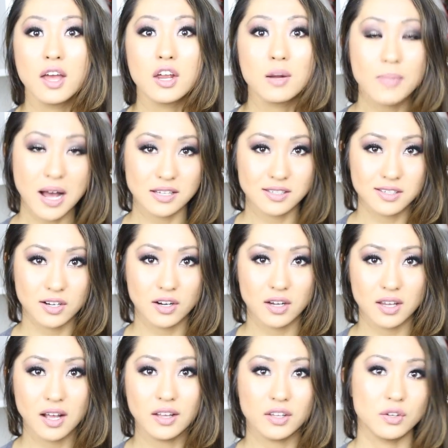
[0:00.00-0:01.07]
your bosses are
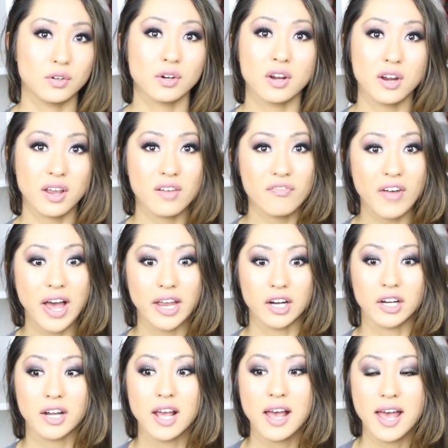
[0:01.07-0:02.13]
gonna yell at you and you're gonna get
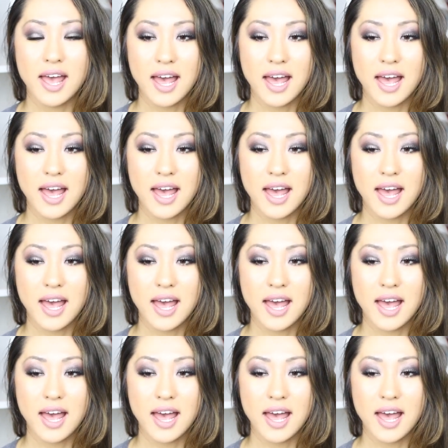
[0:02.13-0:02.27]
fired.